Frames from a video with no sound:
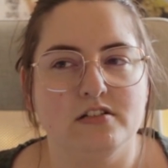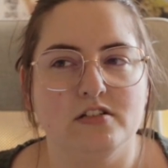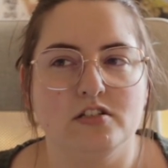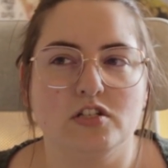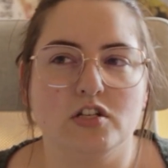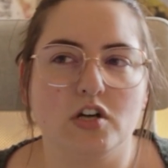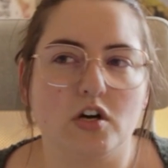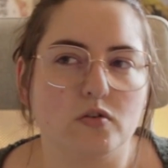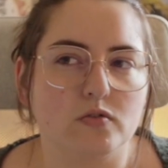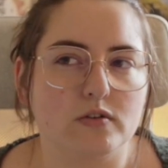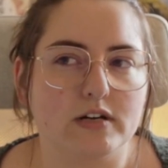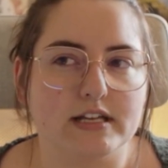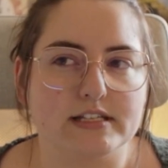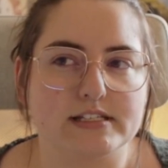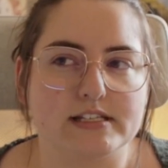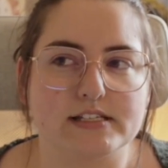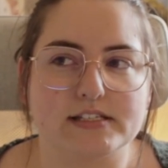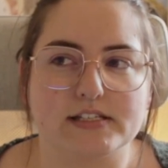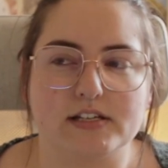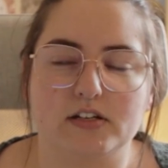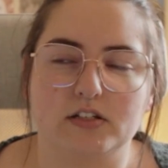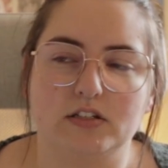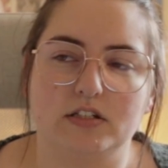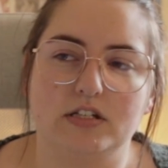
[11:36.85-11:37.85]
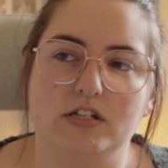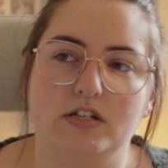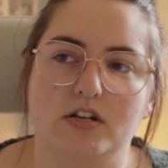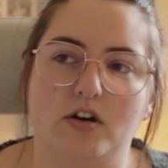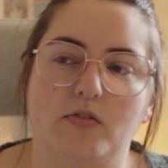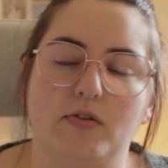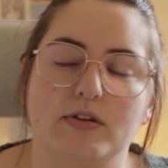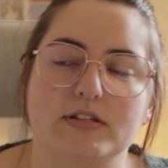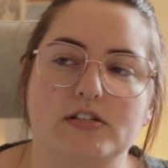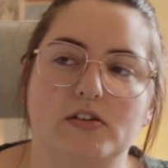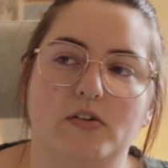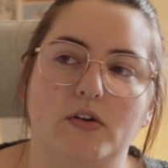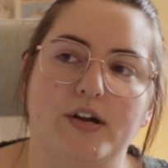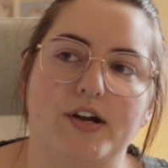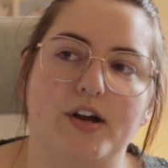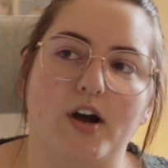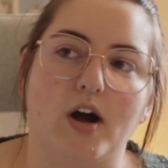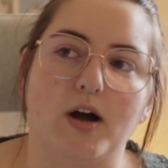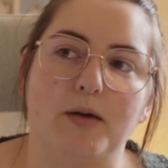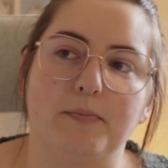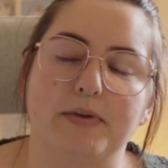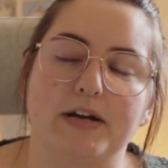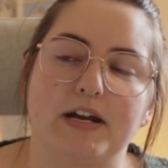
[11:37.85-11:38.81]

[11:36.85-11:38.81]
don't necessarily know what's going on,